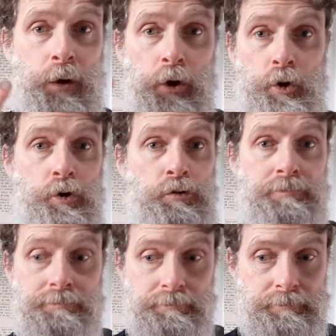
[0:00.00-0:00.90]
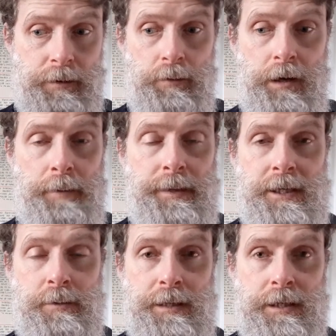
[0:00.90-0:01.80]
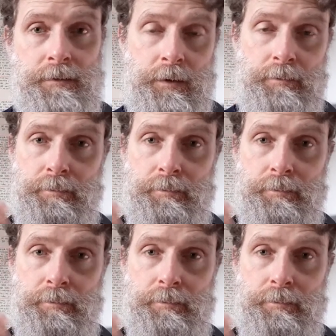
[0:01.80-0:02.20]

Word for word: who you'd like me to interview,